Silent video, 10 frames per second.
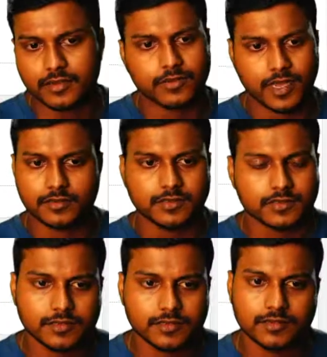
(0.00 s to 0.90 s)
just
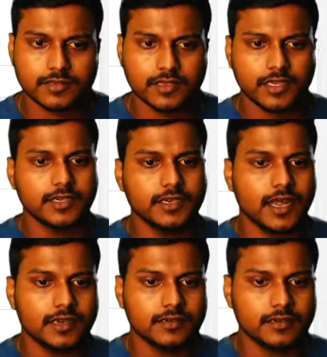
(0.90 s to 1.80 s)
see it and
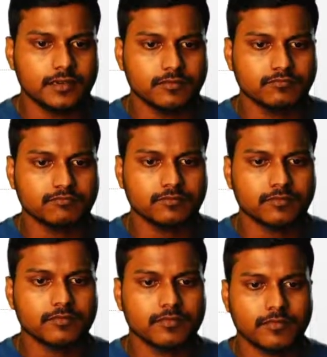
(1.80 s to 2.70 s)

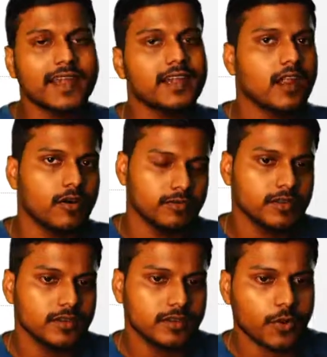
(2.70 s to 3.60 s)
write down.
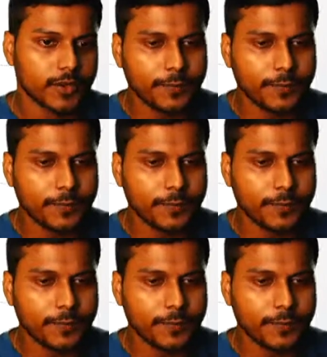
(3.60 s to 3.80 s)
Okay,